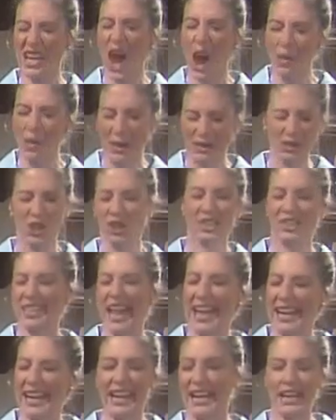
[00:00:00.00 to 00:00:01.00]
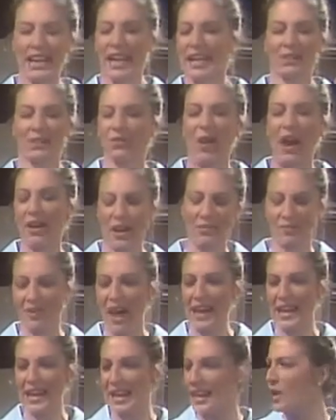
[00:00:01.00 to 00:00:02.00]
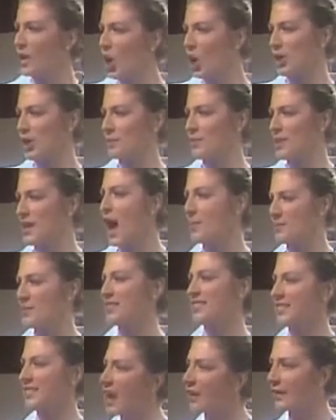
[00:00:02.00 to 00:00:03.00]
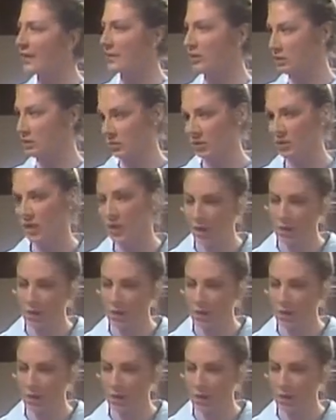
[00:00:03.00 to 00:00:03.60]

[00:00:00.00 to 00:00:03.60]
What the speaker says: know what you said, and it is very funny. Look at me, I'm hysterical.